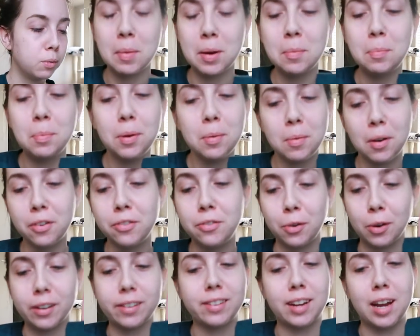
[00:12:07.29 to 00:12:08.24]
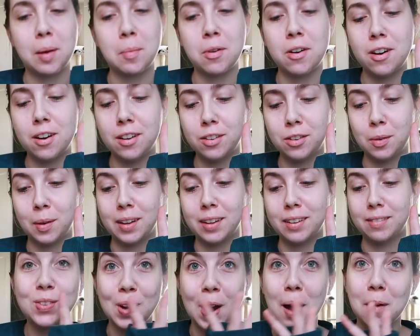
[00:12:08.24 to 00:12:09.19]
I'm gonna put a force timer on so
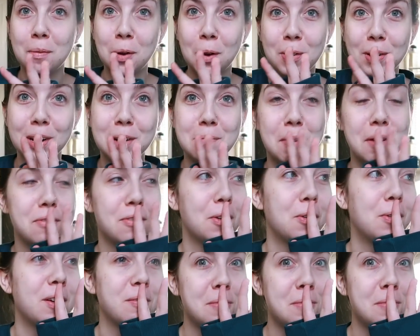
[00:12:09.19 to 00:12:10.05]
I stop going on my phone.